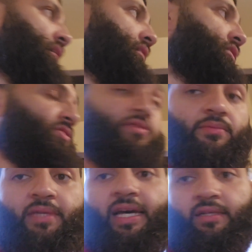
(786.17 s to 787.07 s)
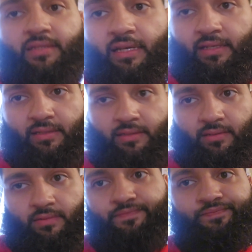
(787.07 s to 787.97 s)
I'm gonna do some calisthenics,
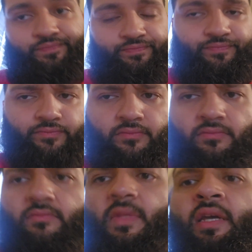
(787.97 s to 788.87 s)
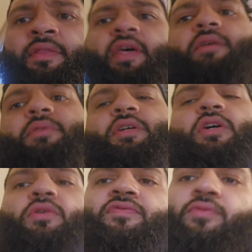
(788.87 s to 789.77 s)
and then I'm gonna
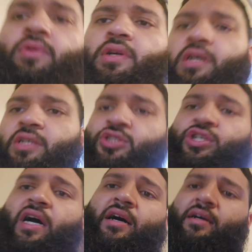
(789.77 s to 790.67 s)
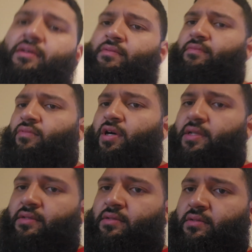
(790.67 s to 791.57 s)
go for a jog run,